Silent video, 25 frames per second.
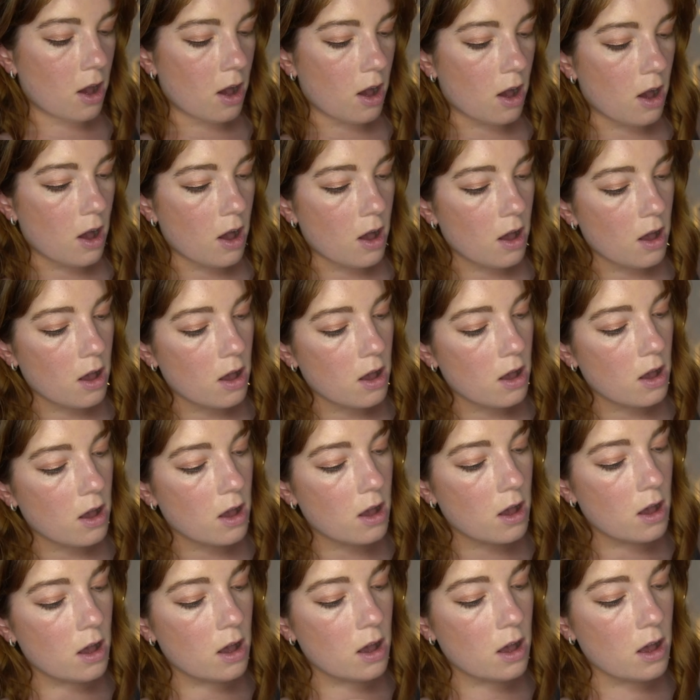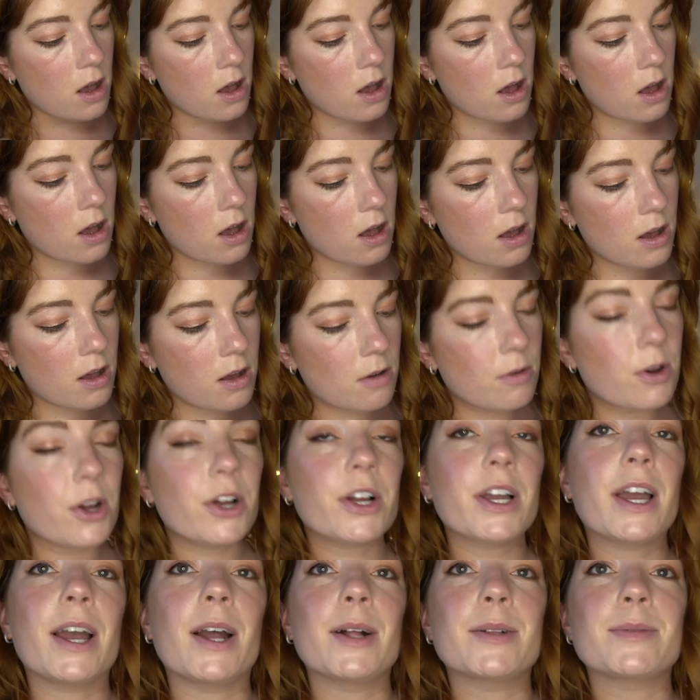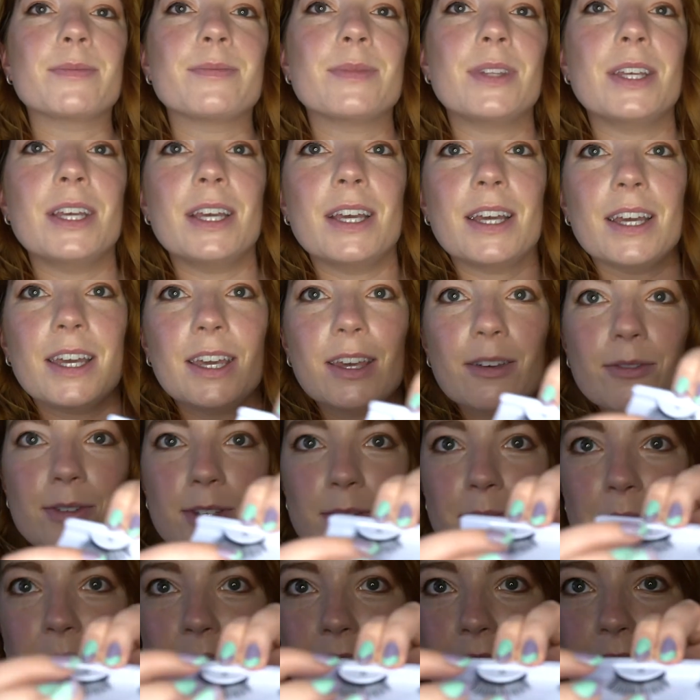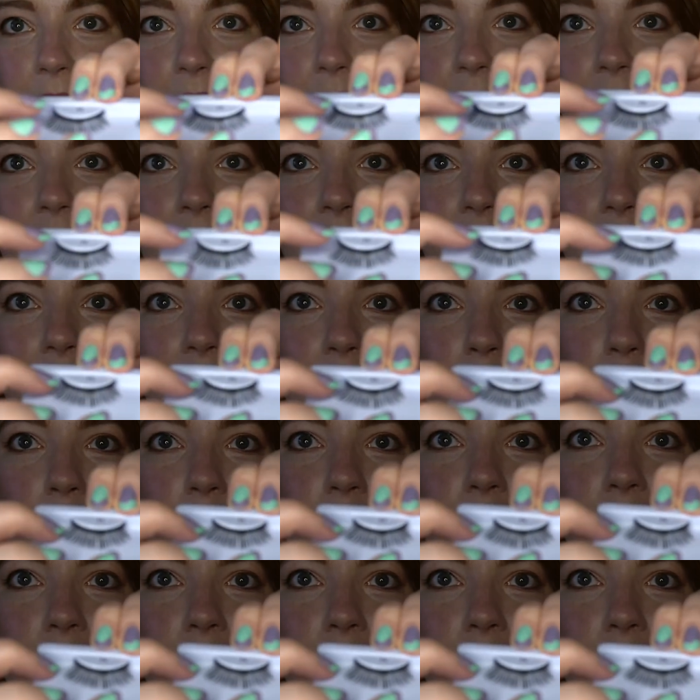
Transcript: Oh, okay. Here was me thinking they came on